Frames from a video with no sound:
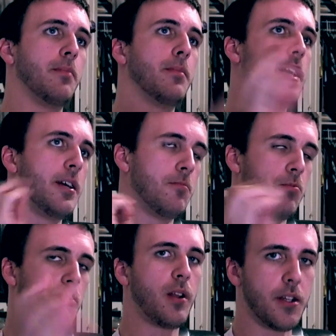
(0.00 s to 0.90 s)
but I
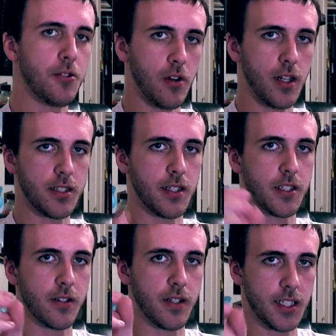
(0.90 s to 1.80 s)
really enjoy listening
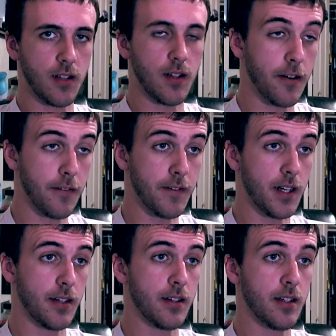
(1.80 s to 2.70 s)
to it. It's a lot of
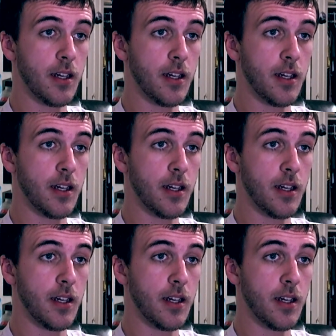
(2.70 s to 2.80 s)
fun.